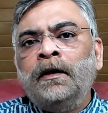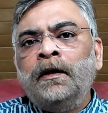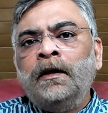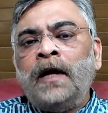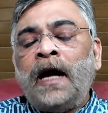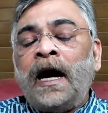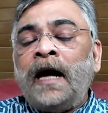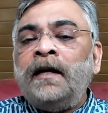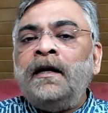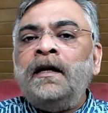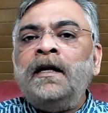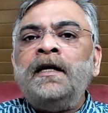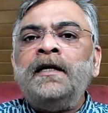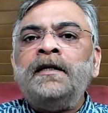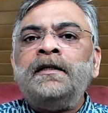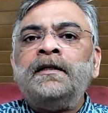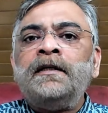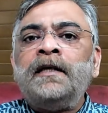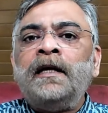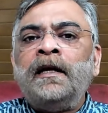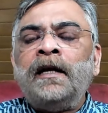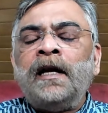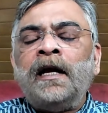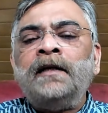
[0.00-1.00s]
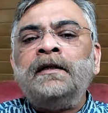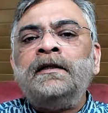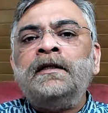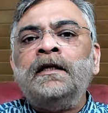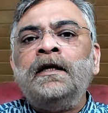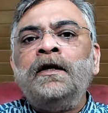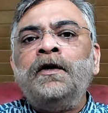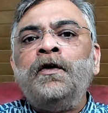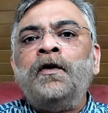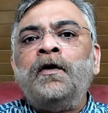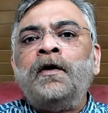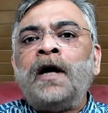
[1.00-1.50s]
unless and until
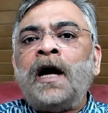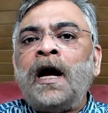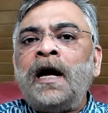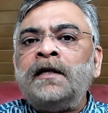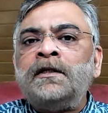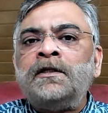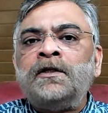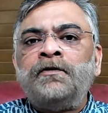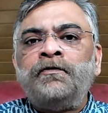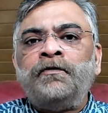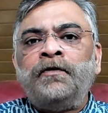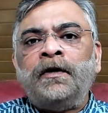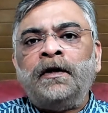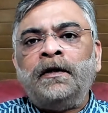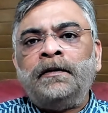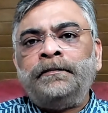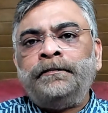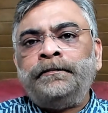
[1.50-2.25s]
you're asked for.